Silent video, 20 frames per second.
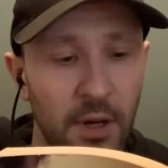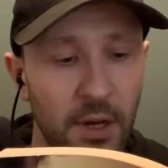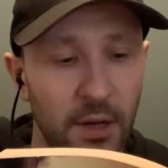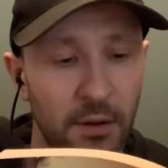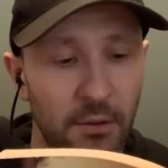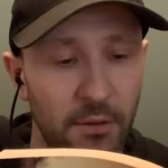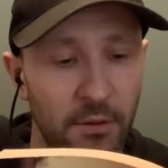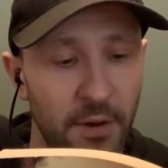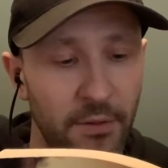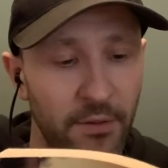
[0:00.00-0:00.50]

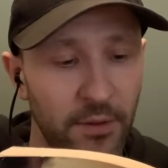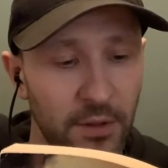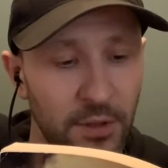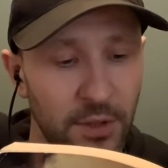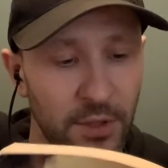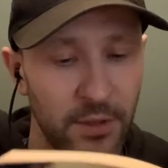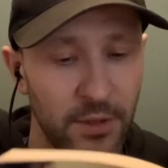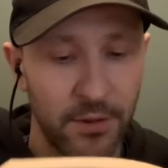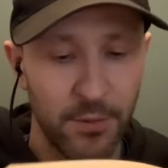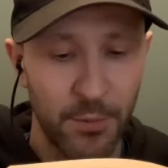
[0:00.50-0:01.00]

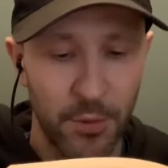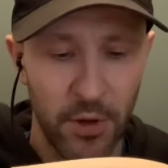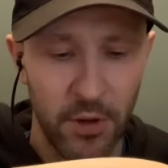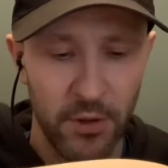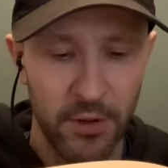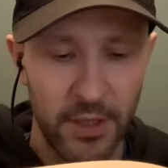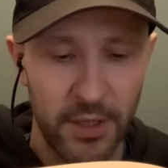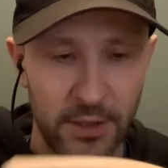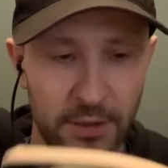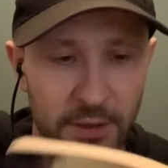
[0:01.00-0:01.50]
revolution in the
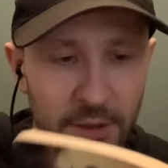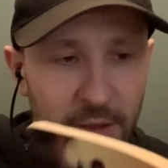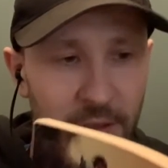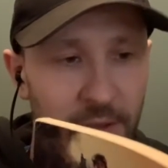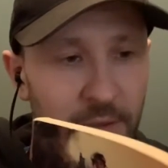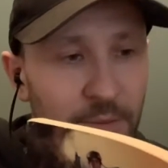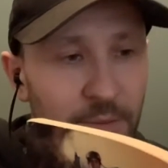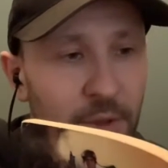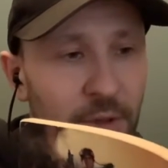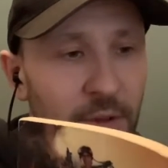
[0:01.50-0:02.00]

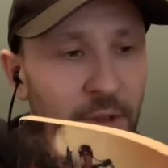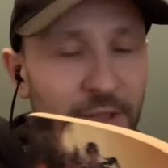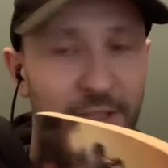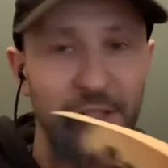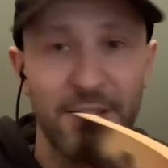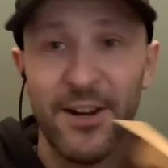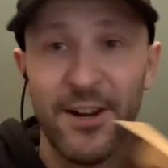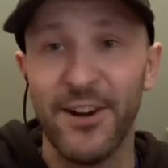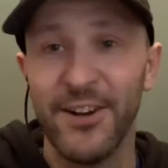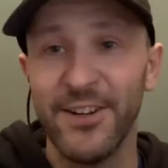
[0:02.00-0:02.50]

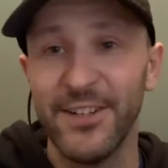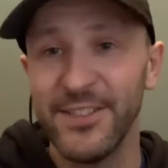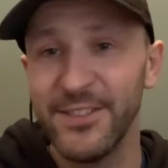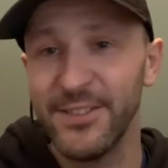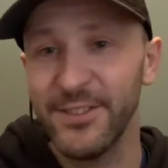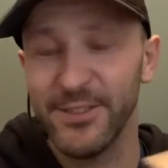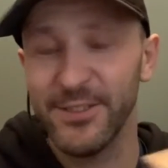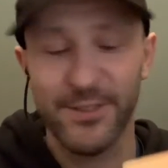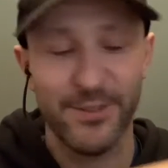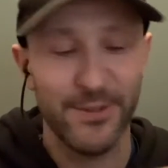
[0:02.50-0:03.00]
proletariat
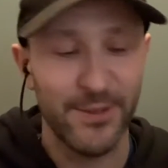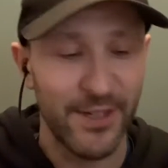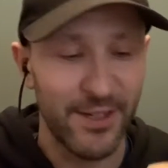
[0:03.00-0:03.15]
to